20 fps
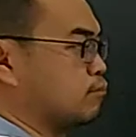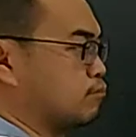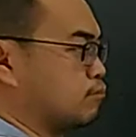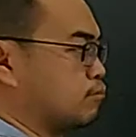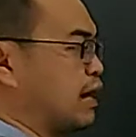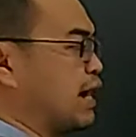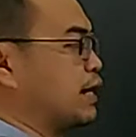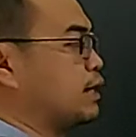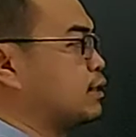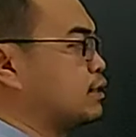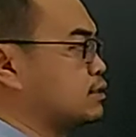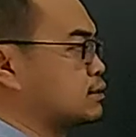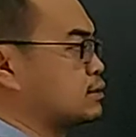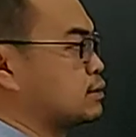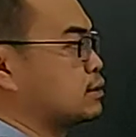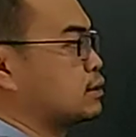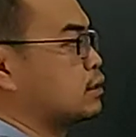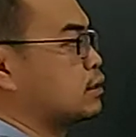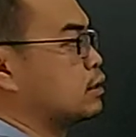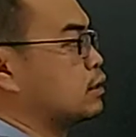
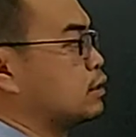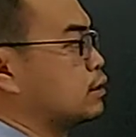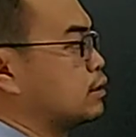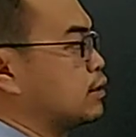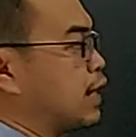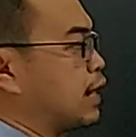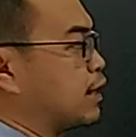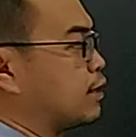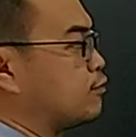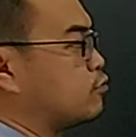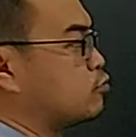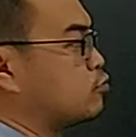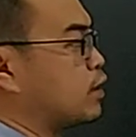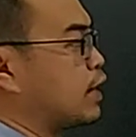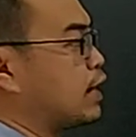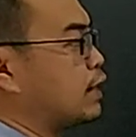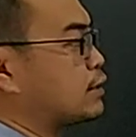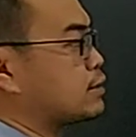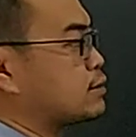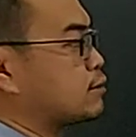minus negative
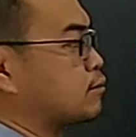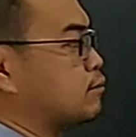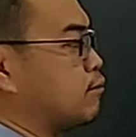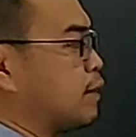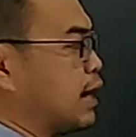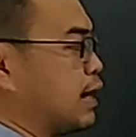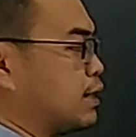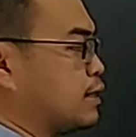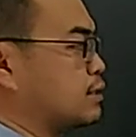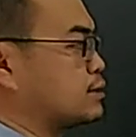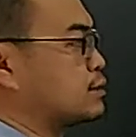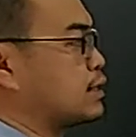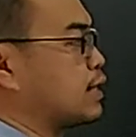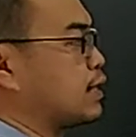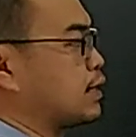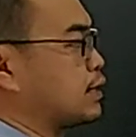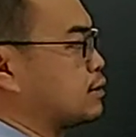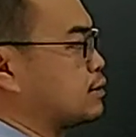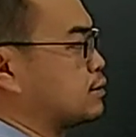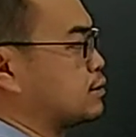2x minus
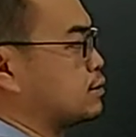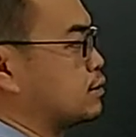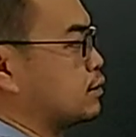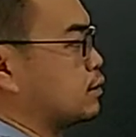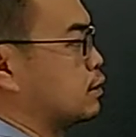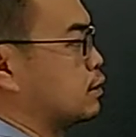x.